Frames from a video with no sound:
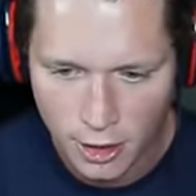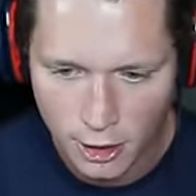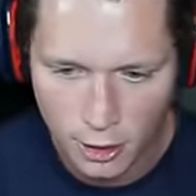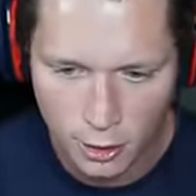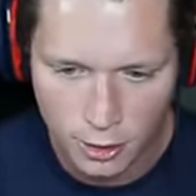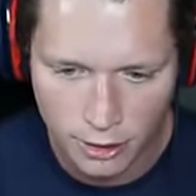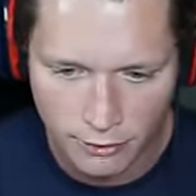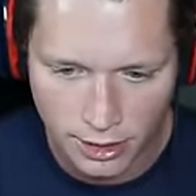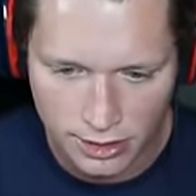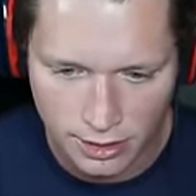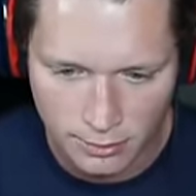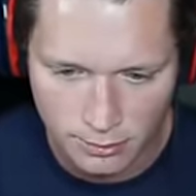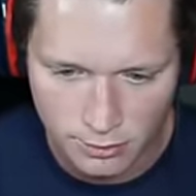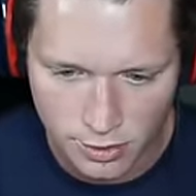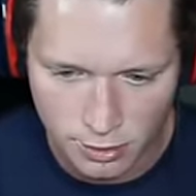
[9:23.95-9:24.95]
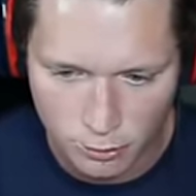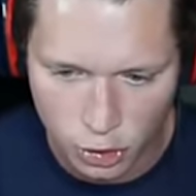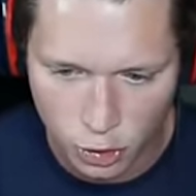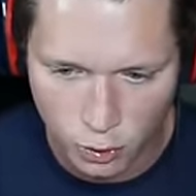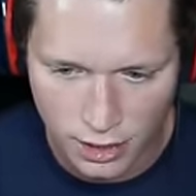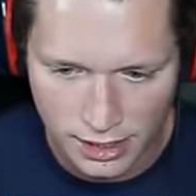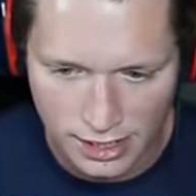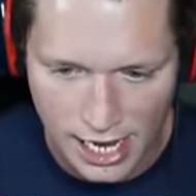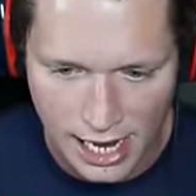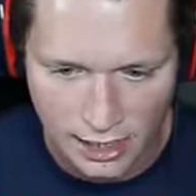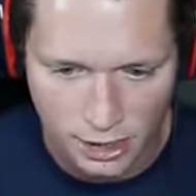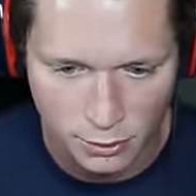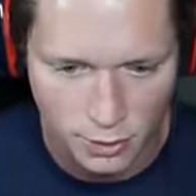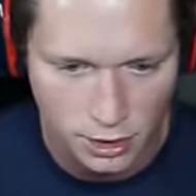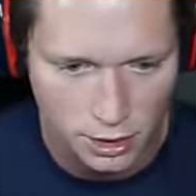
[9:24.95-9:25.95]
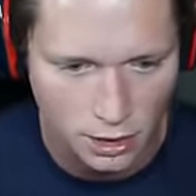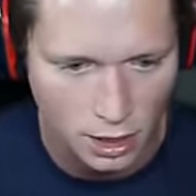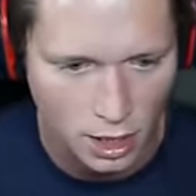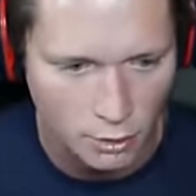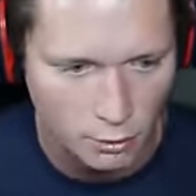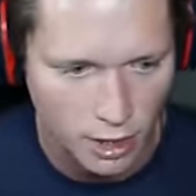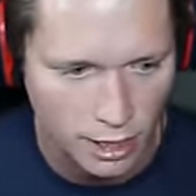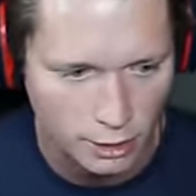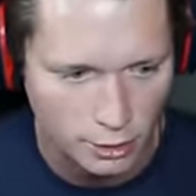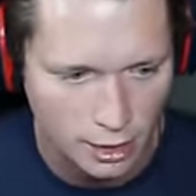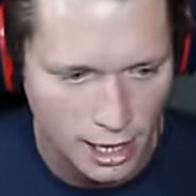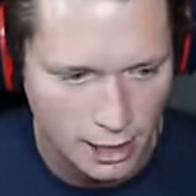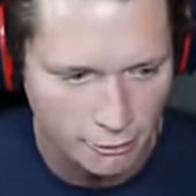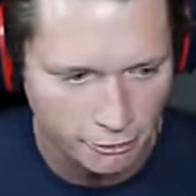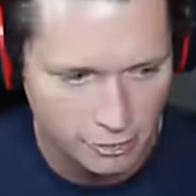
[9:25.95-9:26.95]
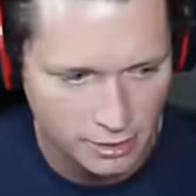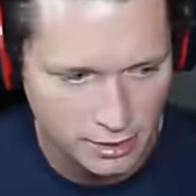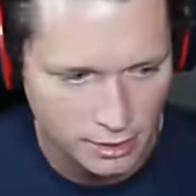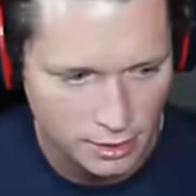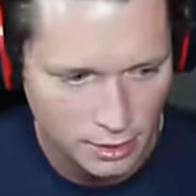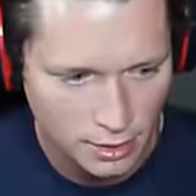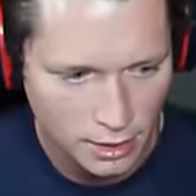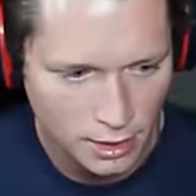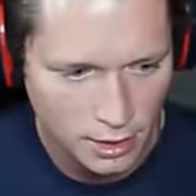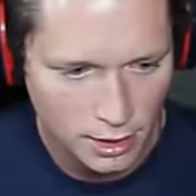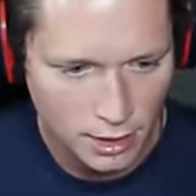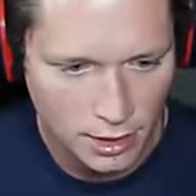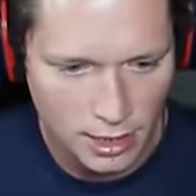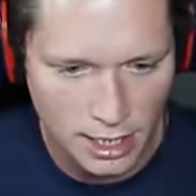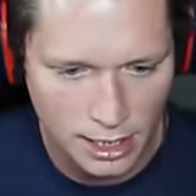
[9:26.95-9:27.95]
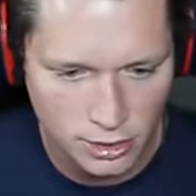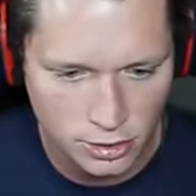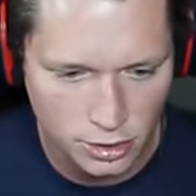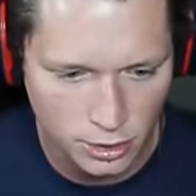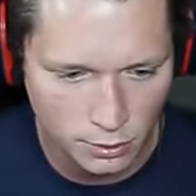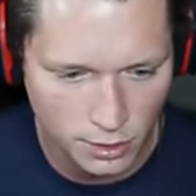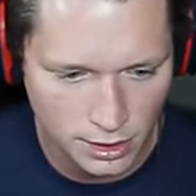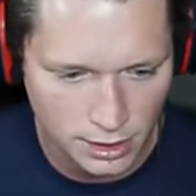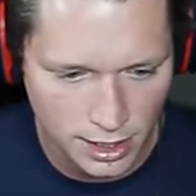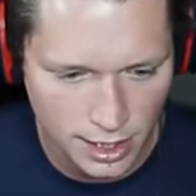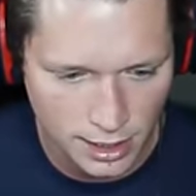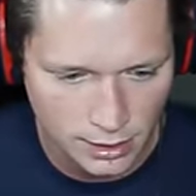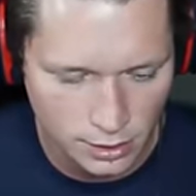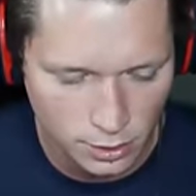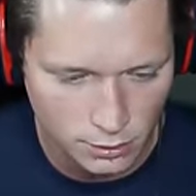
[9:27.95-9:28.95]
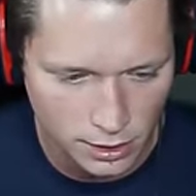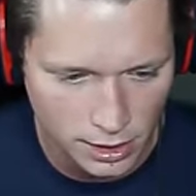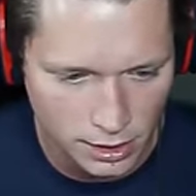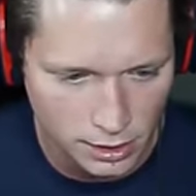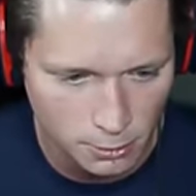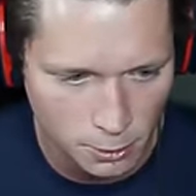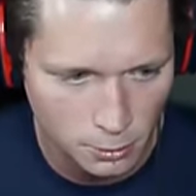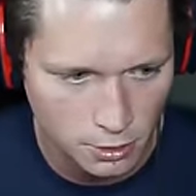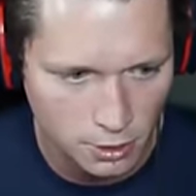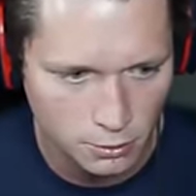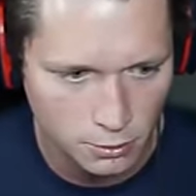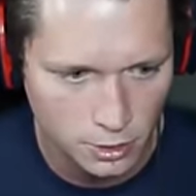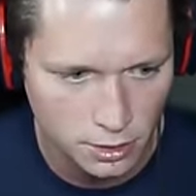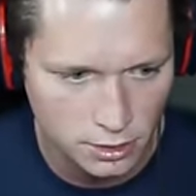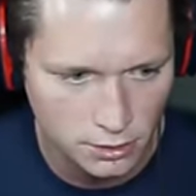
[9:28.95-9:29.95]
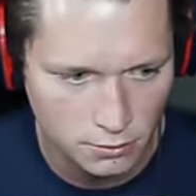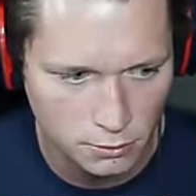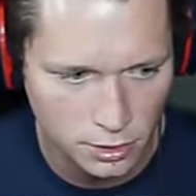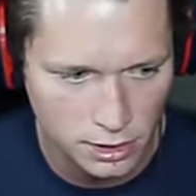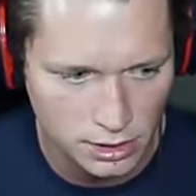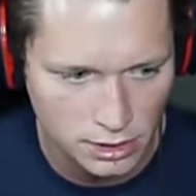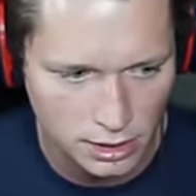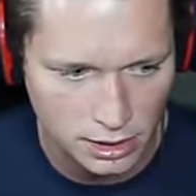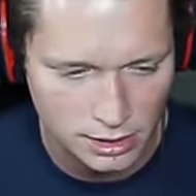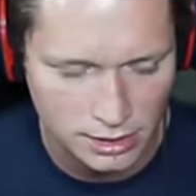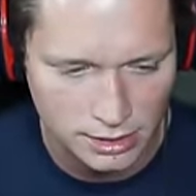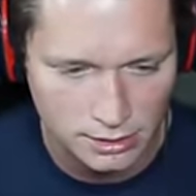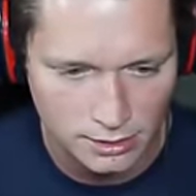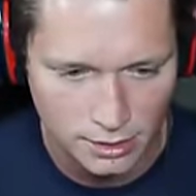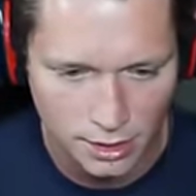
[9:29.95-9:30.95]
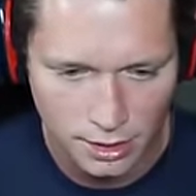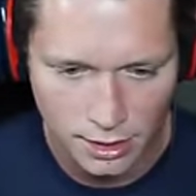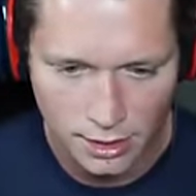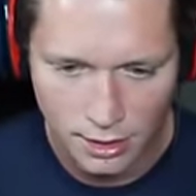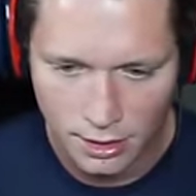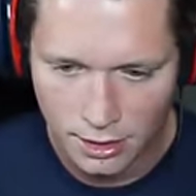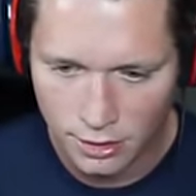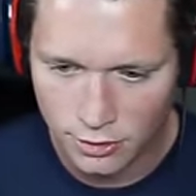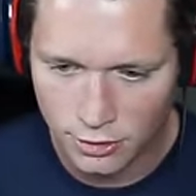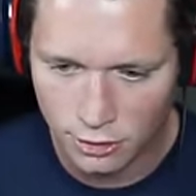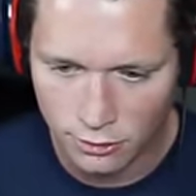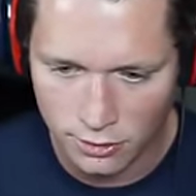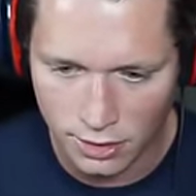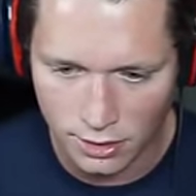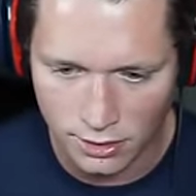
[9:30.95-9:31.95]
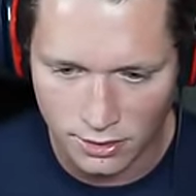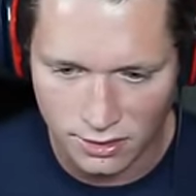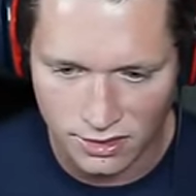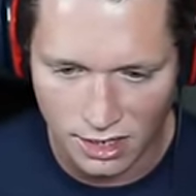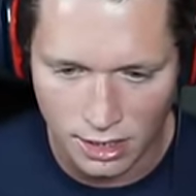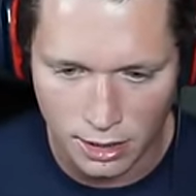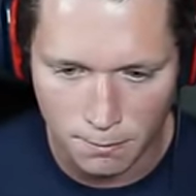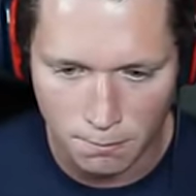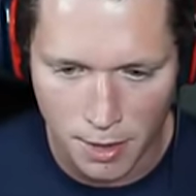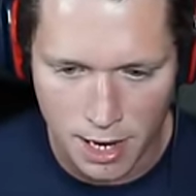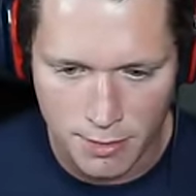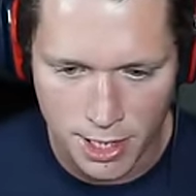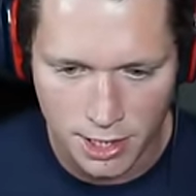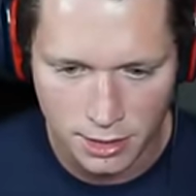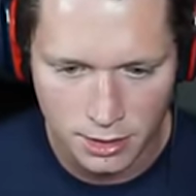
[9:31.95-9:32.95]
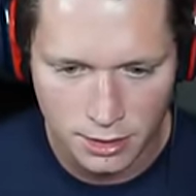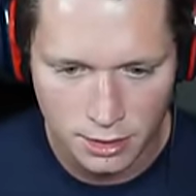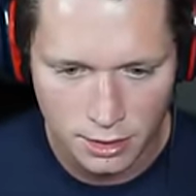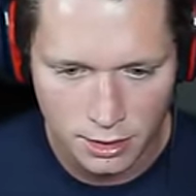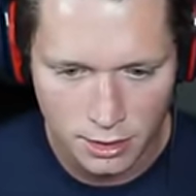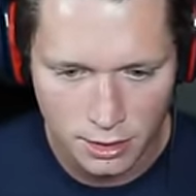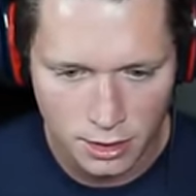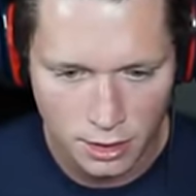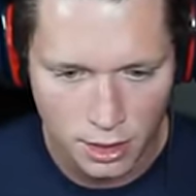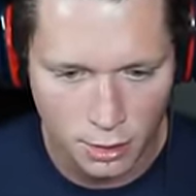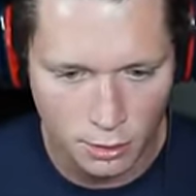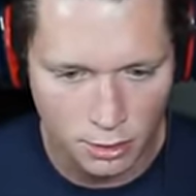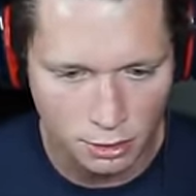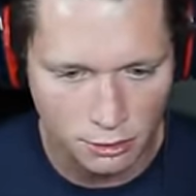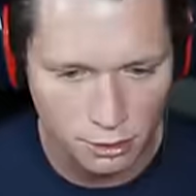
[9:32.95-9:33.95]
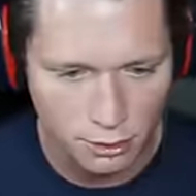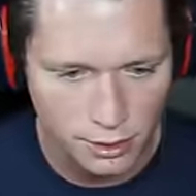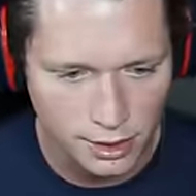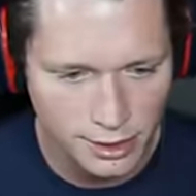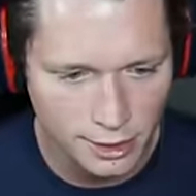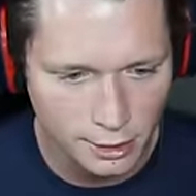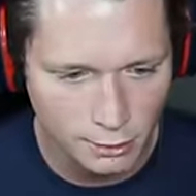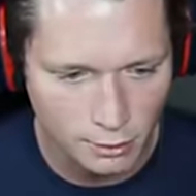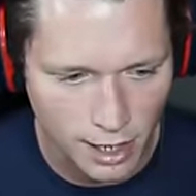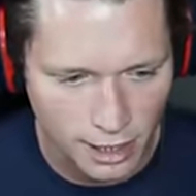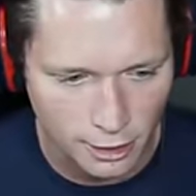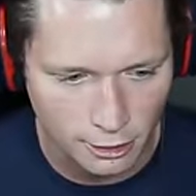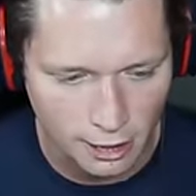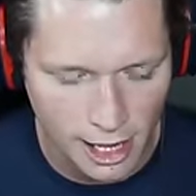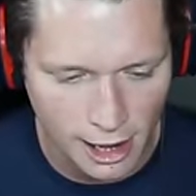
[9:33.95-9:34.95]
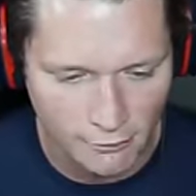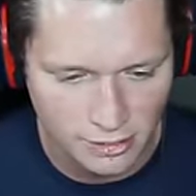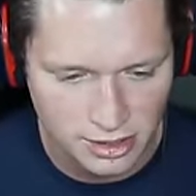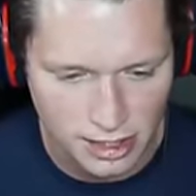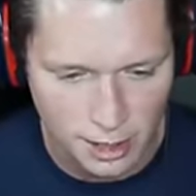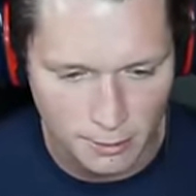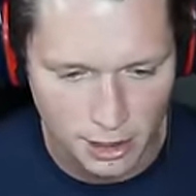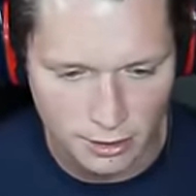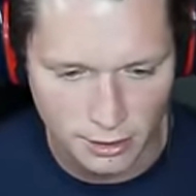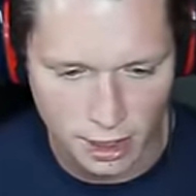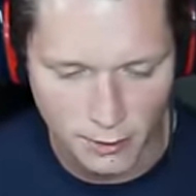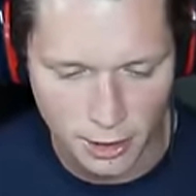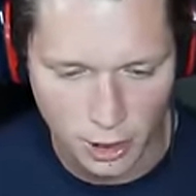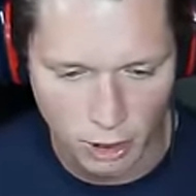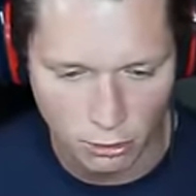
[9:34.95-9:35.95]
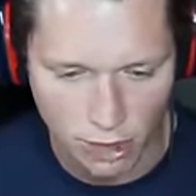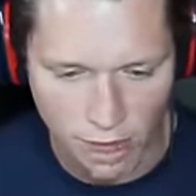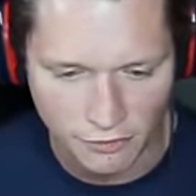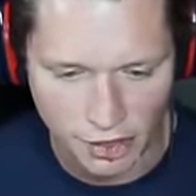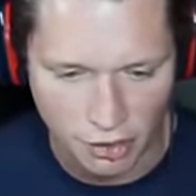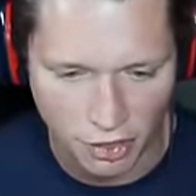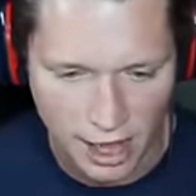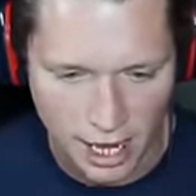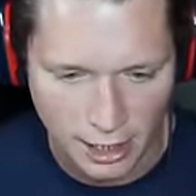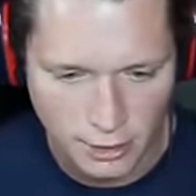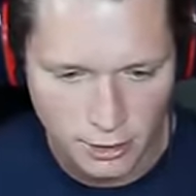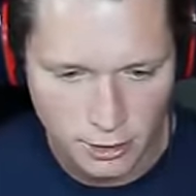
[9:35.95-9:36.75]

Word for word: Ooh, we've got some some choice action. We could have gone right or left. Not sure what the answer was, but we're we're we're just gonna choose it and send it, baby. Going through here, right or left. I'm gonna I'm gonna go left, I think.